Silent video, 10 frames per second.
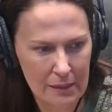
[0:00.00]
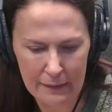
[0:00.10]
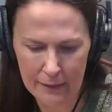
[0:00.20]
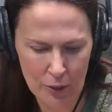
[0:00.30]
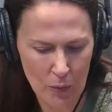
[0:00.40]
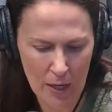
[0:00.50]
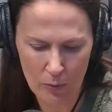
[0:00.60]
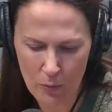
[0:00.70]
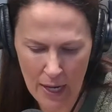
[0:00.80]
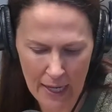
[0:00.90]
you are
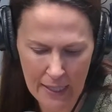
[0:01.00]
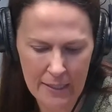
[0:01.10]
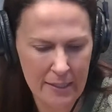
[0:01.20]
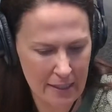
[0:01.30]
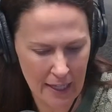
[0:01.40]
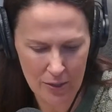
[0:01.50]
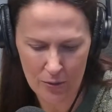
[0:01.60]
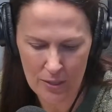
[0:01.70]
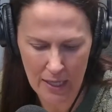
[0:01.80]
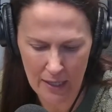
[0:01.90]
right. As you
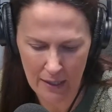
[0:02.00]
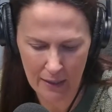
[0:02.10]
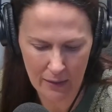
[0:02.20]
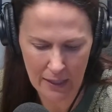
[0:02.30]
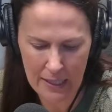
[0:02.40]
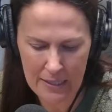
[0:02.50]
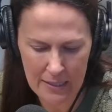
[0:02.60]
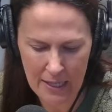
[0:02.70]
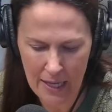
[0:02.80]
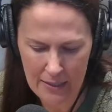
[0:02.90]
said, like
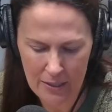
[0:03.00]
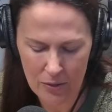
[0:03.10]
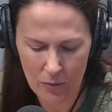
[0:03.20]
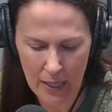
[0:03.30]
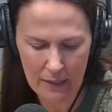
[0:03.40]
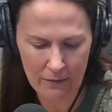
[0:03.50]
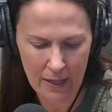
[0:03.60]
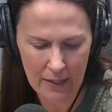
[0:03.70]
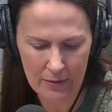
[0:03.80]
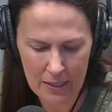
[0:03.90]
easy access to
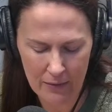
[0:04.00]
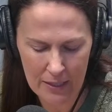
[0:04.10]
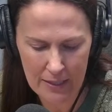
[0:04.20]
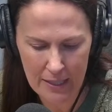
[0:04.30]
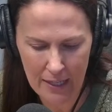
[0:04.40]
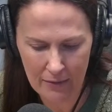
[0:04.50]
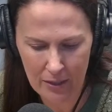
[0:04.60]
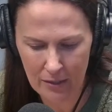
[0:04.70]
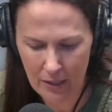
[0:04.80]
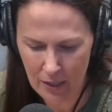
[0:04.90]
85,
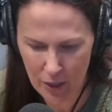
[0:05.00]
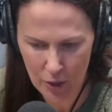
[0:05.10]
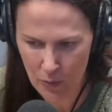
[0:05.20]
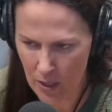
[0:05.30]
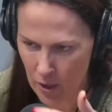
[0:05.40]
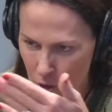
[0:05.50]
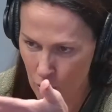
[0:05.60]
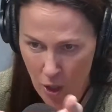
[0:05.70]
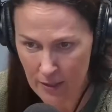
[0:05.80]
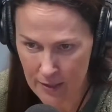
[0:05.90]
77. You are
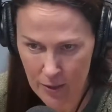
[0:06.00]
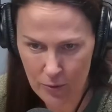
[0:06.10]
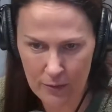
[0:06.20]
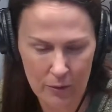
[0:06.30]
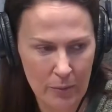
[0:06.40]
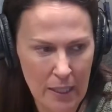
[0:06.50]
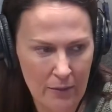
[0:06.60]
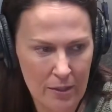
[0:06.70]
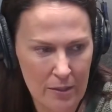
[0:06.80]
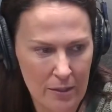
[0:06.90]
across the street from
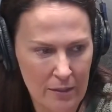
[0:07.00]
Davidson.